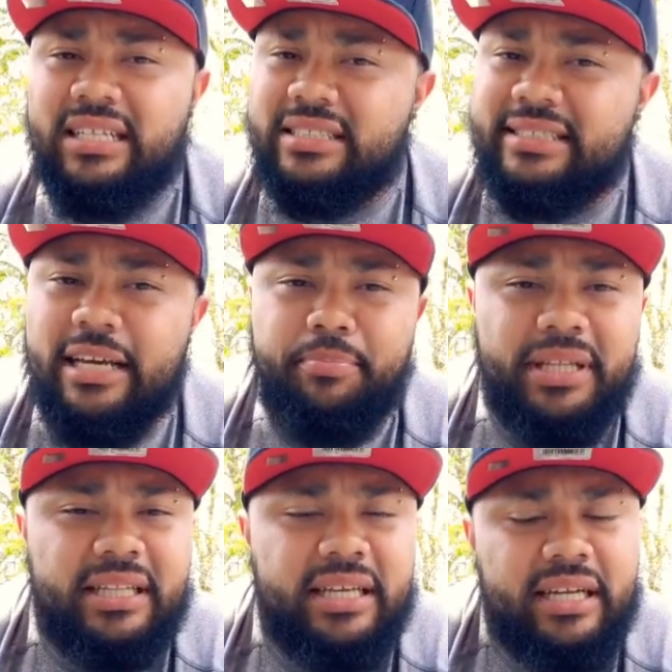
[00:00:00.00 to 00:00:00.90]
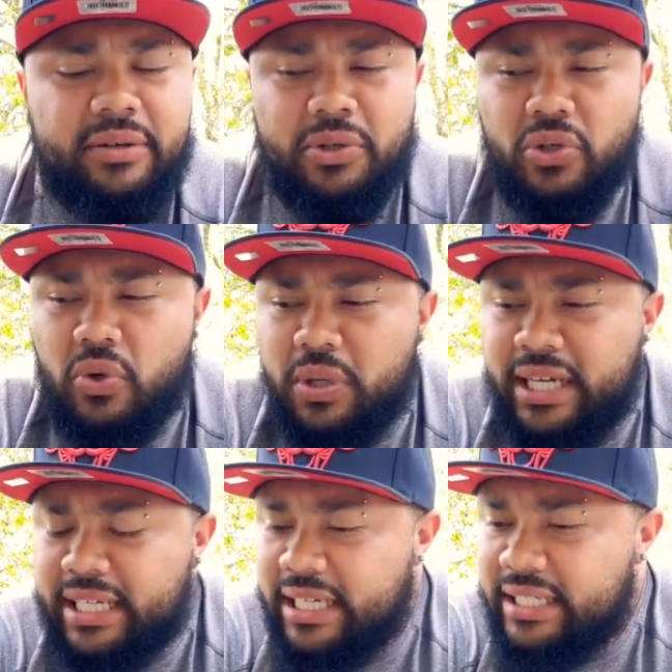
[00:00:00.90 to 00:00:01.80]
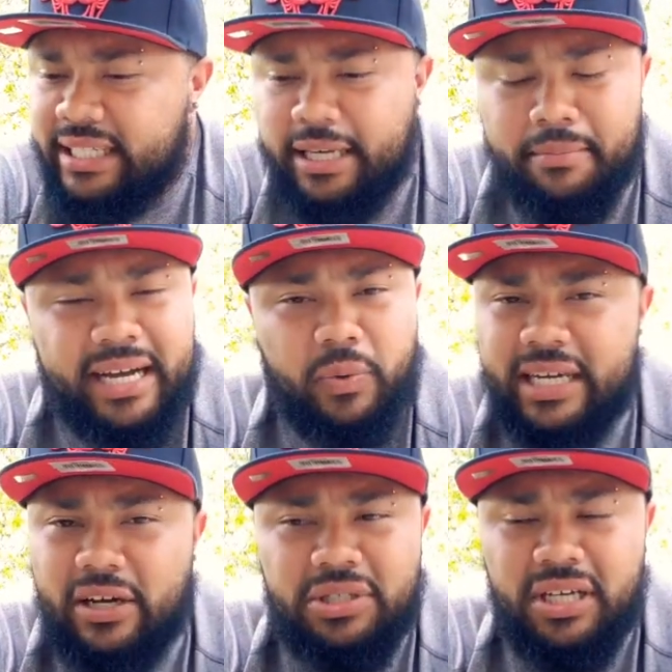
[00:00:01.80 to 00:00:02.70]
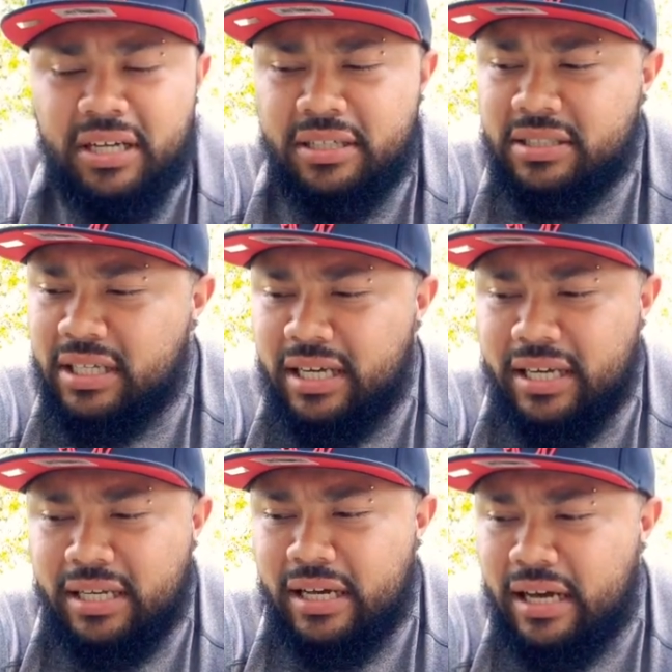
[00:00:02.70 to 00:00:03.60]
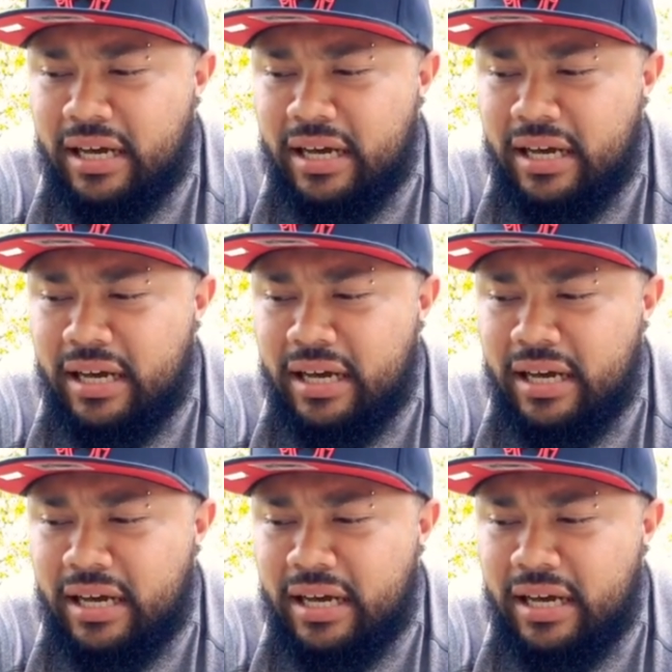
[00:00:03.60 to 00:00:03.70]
Step in there real quick, get my workout done, and